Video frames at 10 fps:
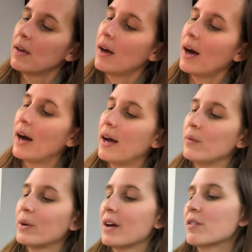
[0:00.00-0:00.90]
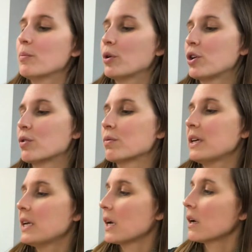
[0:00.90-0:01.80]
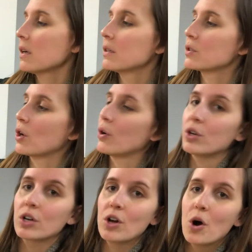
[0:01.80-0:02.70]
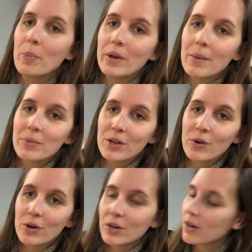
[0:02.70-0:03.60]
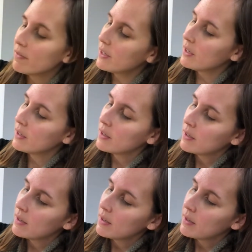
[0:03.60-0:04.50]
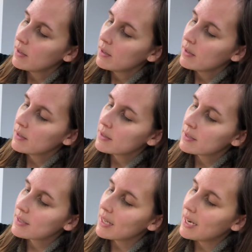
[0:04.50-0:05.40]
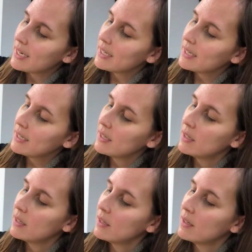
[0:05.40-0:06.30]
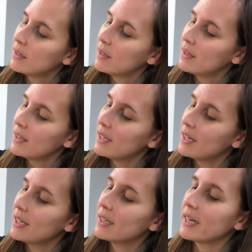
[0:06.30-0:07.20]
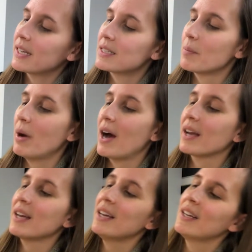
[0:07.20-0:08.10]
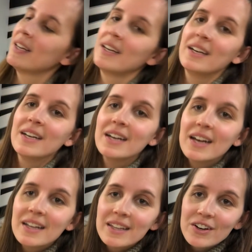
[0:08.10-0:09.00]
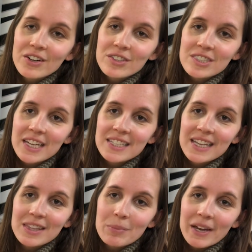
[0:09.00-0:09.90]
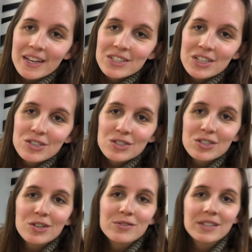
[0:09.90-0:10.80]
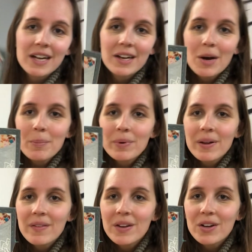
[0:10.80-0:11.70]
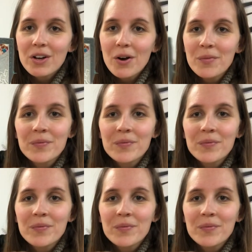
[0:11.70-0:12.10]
on whatever book you're reading. So you're gonna open up the corner of it, slide it in like it's a pocket, and there it stays on the page, and you just close it on up, and there you go.